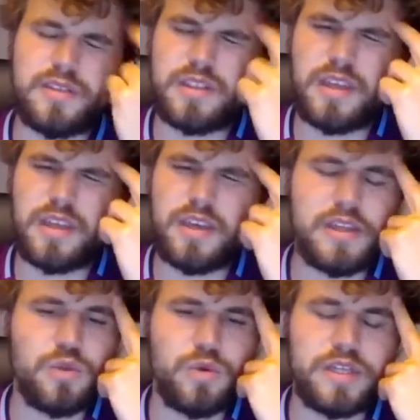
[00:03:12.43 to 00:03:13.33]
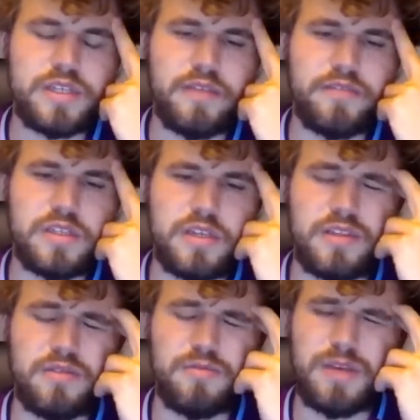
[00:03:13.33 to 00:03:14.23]
think, in
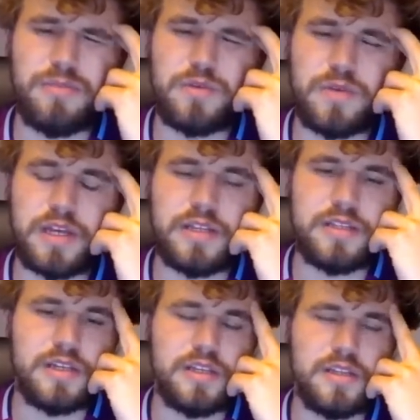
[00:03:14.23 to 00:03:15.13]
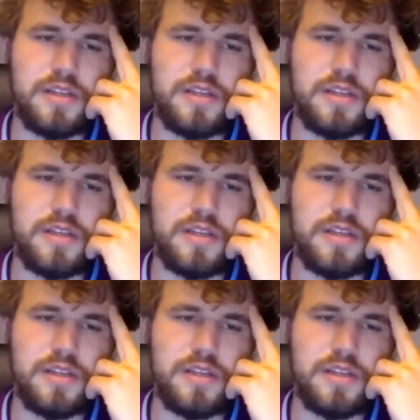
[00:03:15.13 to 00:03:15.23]
2017 or maybe 2018.